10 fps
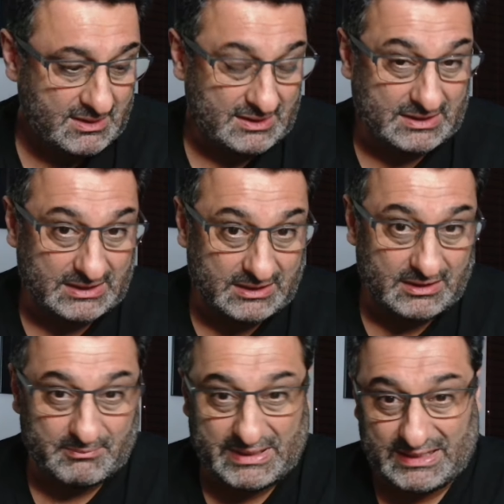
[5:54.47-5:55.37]

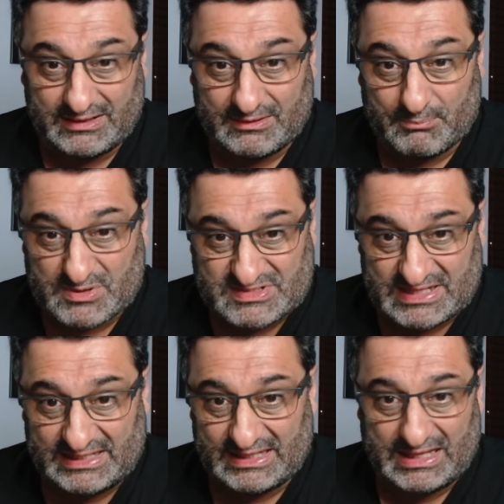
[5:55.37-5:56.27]
Guilherme, the
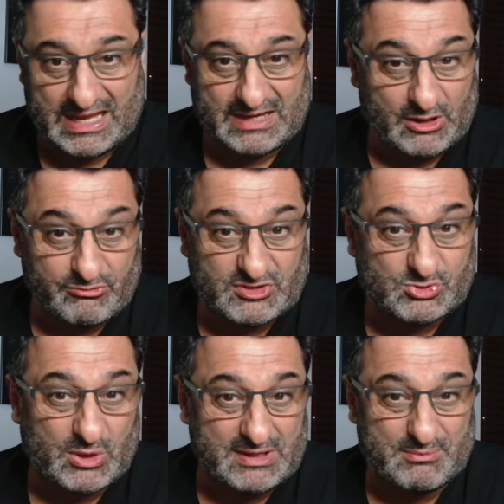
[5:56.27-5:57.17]
Brazilian lad, over
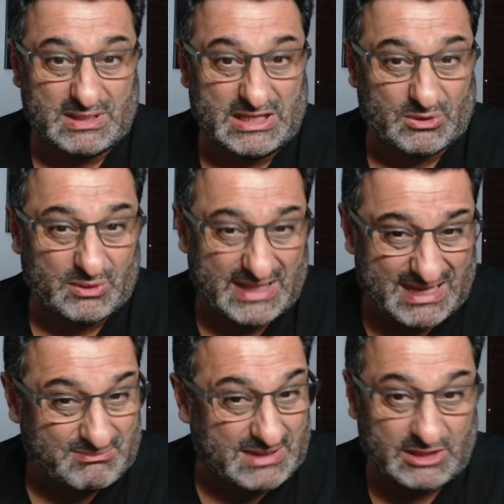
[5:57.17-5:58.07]
20 million on
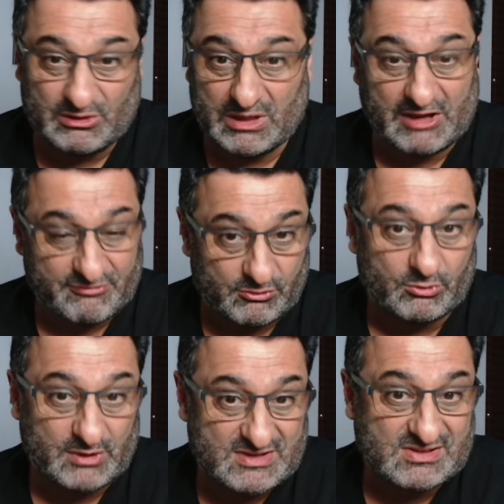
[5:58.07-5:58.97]
him. They look like
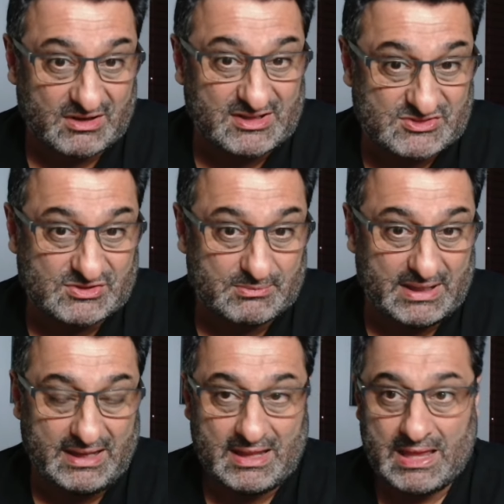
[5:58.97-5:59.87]
Falkirk signings to me.